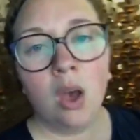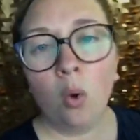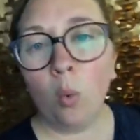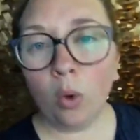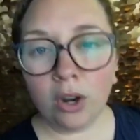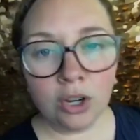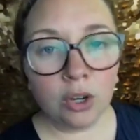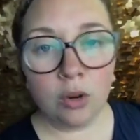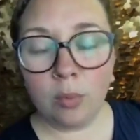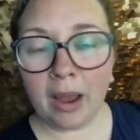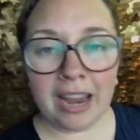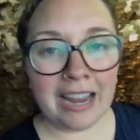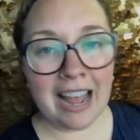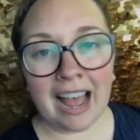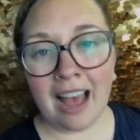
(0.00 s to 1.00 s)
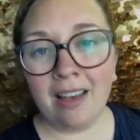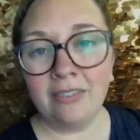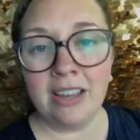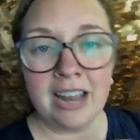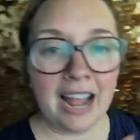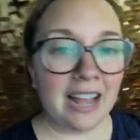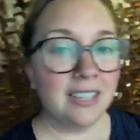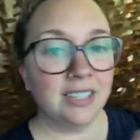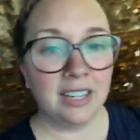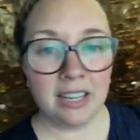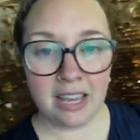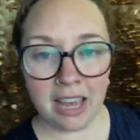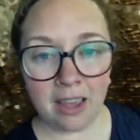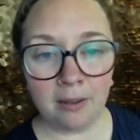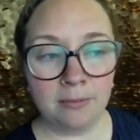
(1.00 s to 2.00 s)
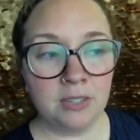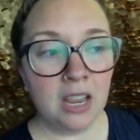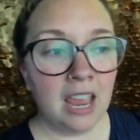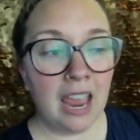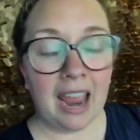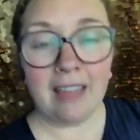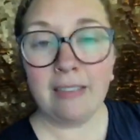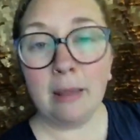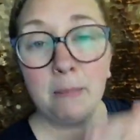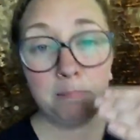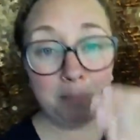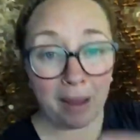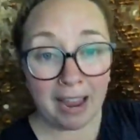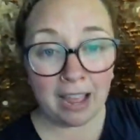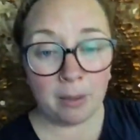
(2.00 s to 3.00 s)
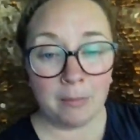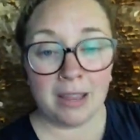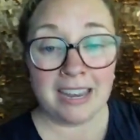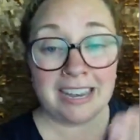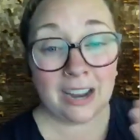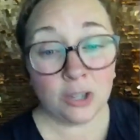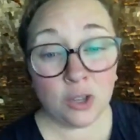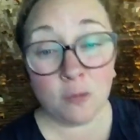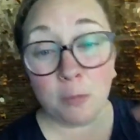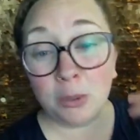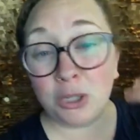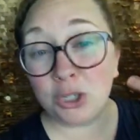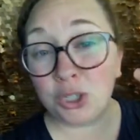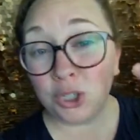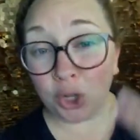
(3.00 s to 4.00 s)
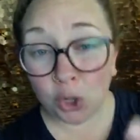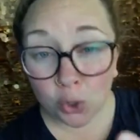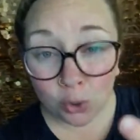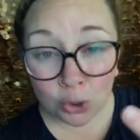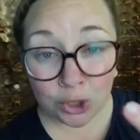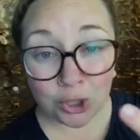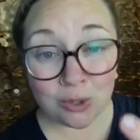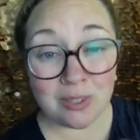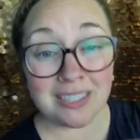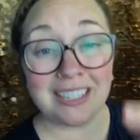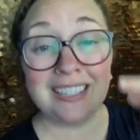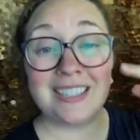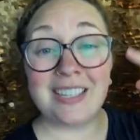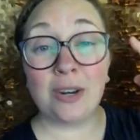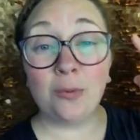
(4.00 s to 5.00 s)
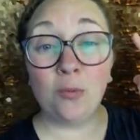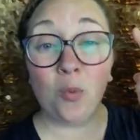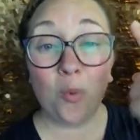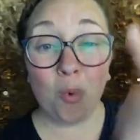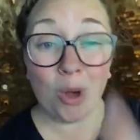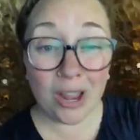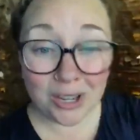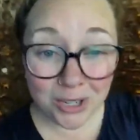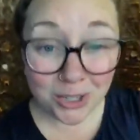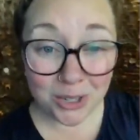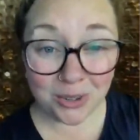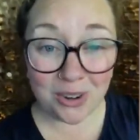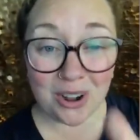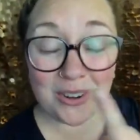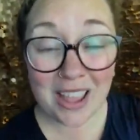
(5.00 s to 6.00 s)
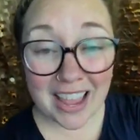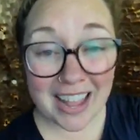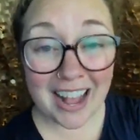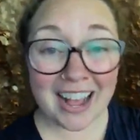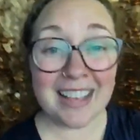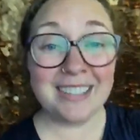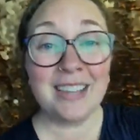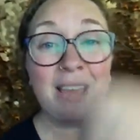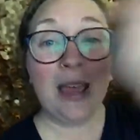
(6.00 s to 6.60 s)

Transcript: What a good way to have it as a gift. And then bam, now you've booked two shoots instead of one shoot, okay, guys?